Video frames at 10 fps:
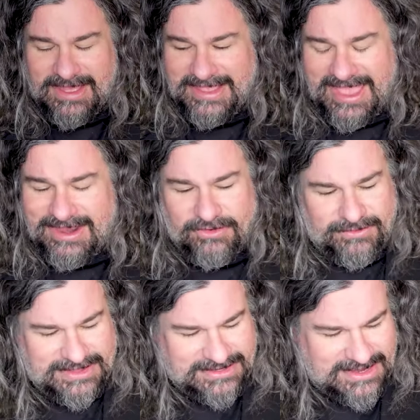Again, a
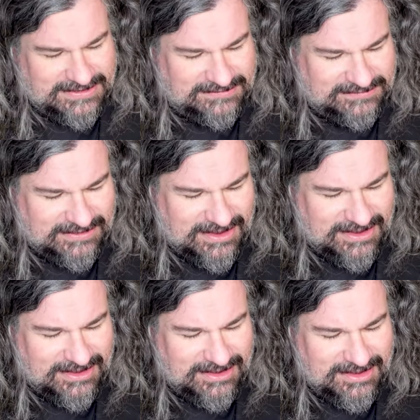really nice
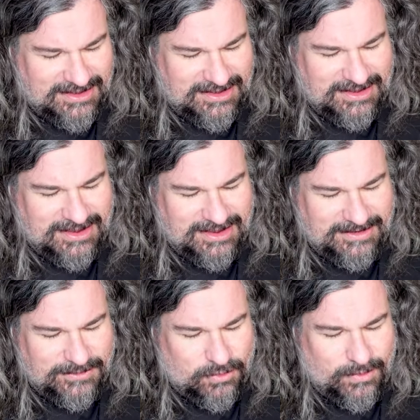
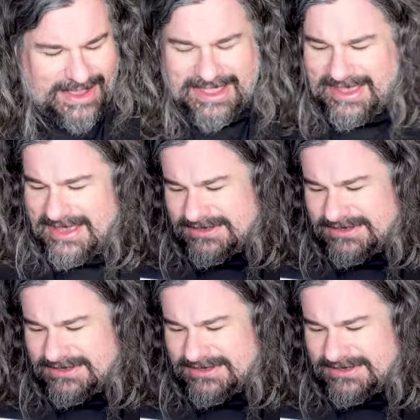way